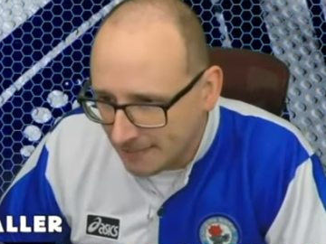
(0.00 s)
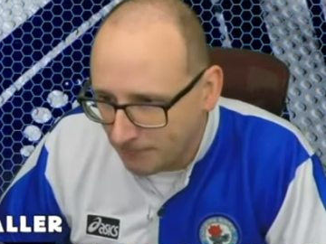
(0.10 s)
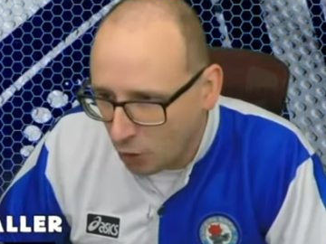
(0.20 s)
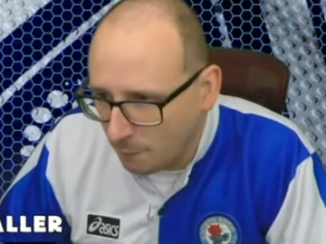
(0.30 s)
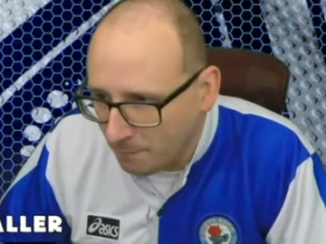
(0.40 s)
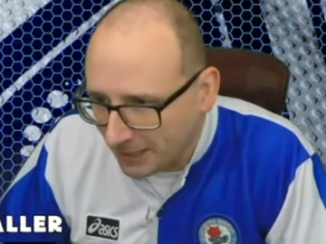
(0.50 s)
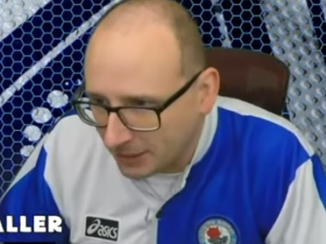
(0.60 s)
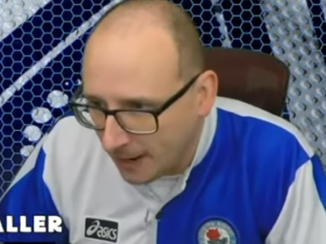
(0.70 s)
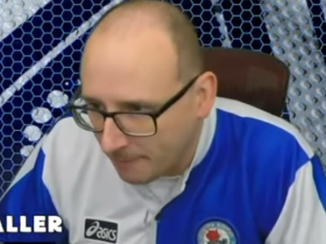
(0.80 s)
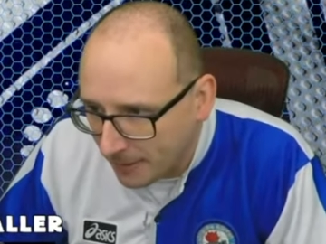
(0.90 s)
Ball picked
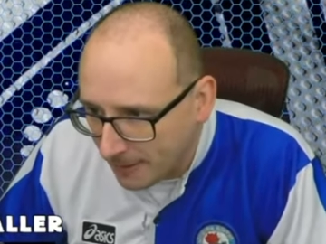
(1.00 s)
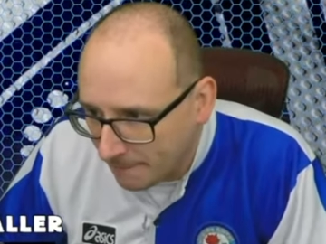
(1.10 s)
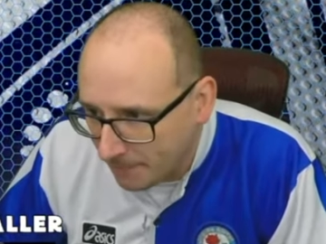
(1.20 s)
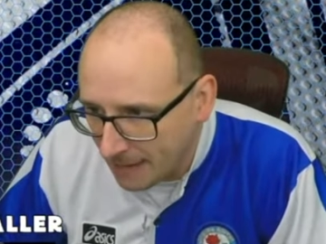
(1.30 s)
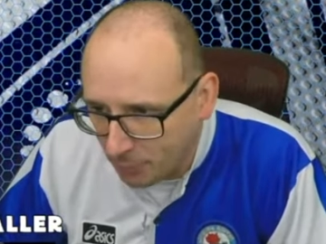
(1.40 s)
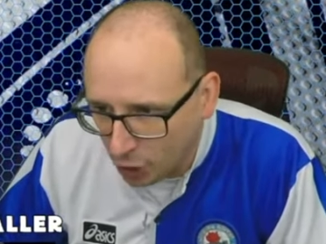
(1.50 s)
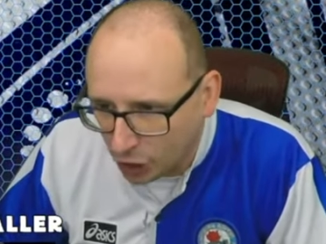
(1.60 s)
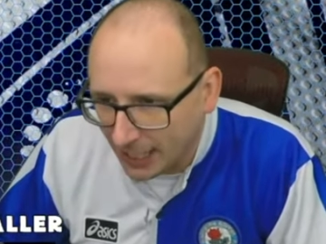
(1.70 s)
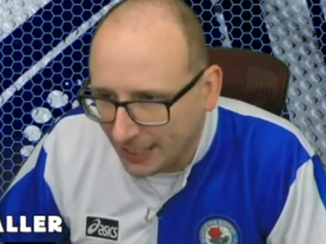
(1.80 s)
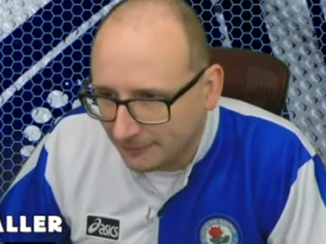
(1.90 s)
up by
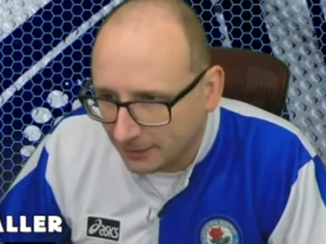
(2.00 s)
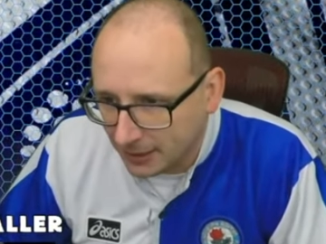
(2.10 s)
Buckley.